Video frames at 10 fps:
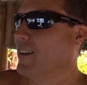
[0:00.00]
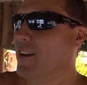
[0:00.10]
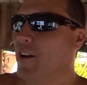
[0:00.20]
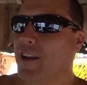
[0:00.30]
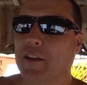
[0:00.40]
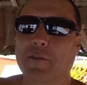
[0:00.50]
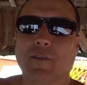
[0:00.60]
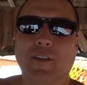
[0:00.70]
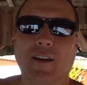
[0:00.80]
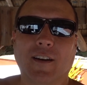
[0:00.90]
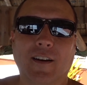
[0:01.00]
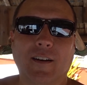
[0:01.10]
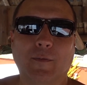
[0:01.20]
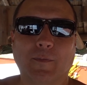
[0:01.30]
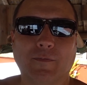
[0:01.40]
You know, I guess
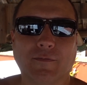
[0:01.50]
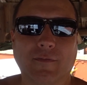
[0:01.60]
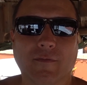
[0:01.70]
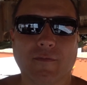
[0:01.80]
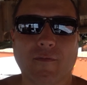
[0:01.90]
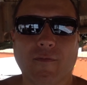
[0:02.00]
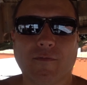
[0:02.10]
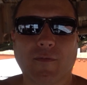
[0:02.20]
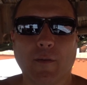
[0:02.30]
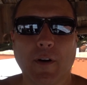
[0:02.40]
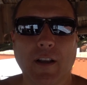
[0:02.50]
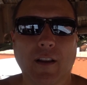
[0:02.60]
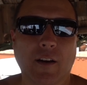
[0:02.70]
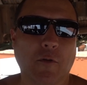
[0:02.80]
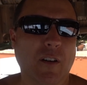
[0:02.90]
uh, I mean,
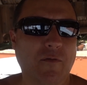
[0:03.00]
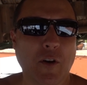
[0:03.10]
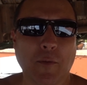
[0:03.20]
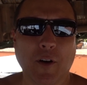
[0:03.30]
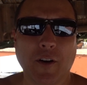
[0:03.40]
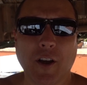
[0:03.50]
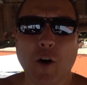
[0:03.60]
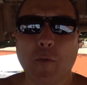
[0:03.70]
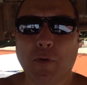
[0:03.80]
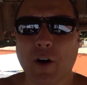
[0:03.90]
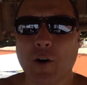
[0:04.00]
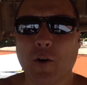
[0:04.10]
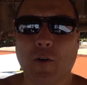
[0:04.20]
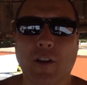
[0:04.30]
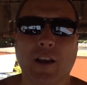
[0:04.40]
like when I'm filming on the
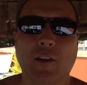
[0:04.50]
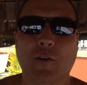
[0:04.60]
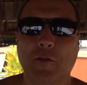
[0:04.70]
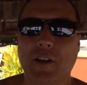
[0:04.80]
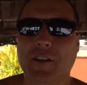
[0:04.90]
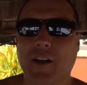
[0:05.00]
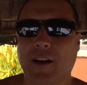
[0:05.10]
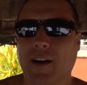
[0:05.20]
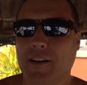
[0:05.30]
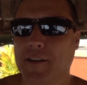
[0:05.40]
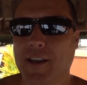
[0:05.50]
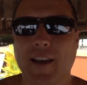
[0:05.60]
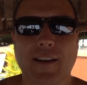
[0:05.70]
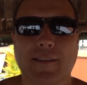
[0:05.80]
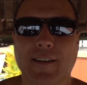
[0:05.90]
GoPro or that little DJI, she
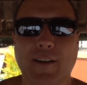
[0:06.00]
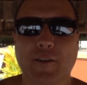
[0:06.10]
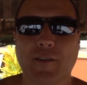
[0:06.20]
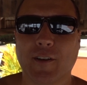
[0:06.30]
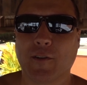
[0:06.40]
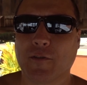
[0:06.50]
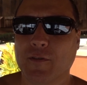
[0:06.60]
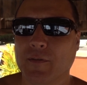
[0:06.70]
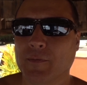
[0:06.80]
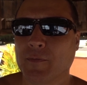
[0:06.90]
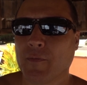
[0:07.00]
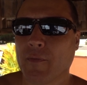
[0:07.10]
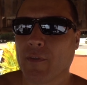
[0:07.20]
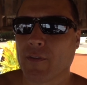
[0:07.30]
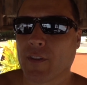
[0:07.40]
can't see herself.
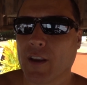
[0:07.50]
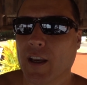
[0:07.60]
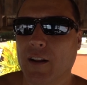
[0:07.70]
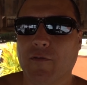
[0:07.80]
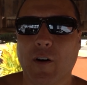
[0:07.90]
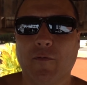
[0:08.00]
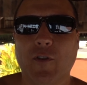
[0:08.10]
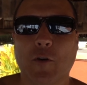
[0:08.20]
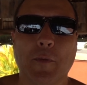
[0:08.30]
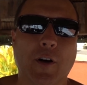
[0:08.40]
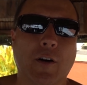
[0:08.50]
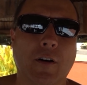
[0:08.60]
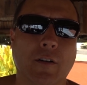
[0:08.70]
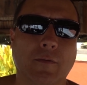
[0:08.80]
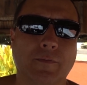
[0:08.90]
And if I'm filming
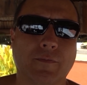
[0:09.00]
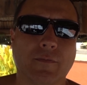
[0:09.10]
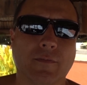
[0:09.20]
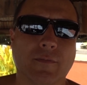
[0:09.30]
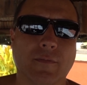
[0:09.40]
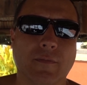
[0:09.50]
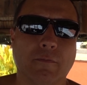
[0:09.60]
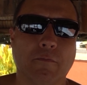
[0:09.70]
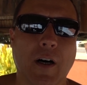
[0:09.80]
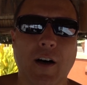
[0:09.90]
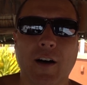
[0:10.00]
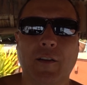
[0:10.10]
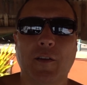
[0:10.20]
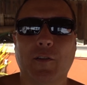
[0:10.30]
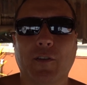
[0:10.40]
her
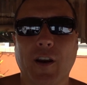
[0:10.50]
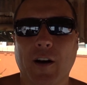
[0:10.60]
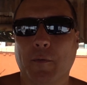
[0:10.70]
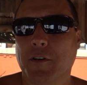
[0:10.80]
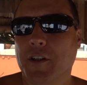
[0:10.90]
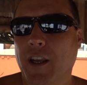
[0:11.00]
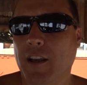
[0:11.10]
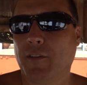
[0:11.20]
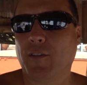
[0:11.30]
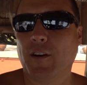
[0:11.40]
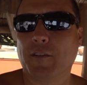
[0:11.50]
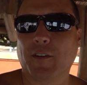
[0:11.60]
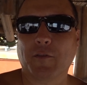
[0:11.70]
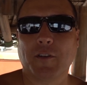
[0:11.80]
behind this camera, she can't see herself.